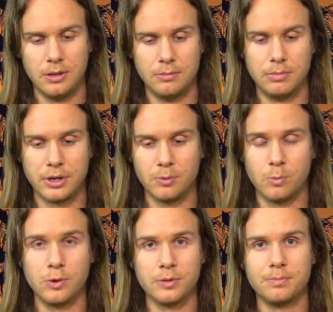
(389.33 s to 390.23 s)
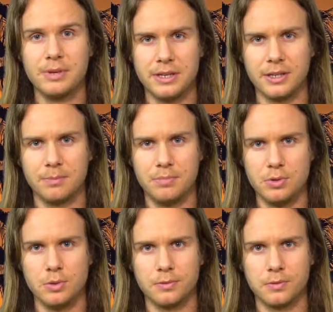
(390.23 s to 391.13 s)
But it wouldn't be a
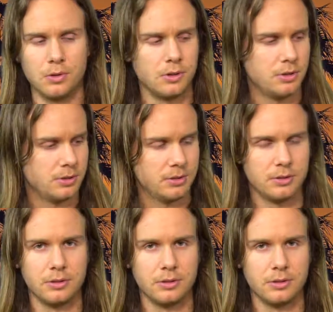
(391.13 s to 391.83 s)
beautiful